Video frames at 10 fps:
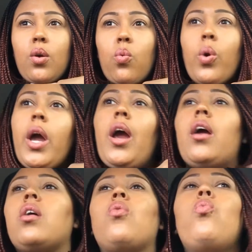
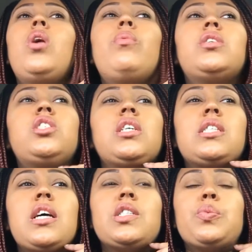where we would
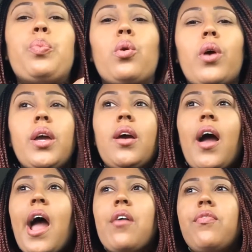just exploit
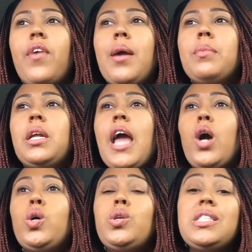our family?
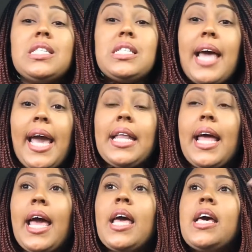Now, who's to say
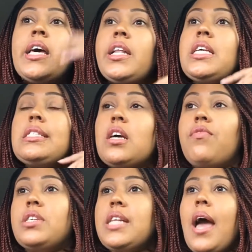that this
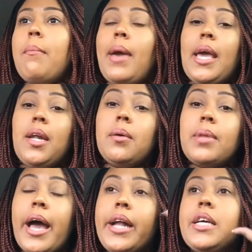stuff is not made up,
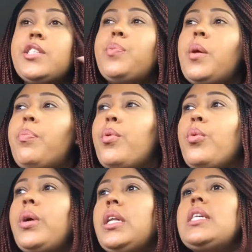like these
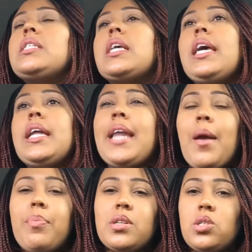people with these
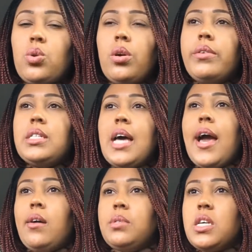kidnapping story
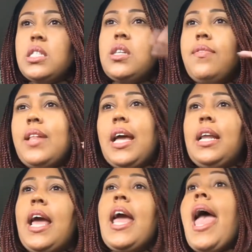times and stuff
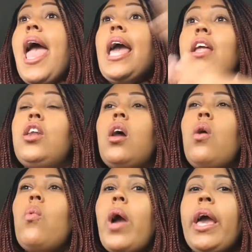like that? In
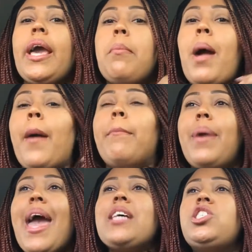no way am I
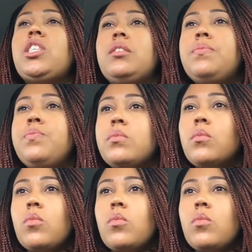bashing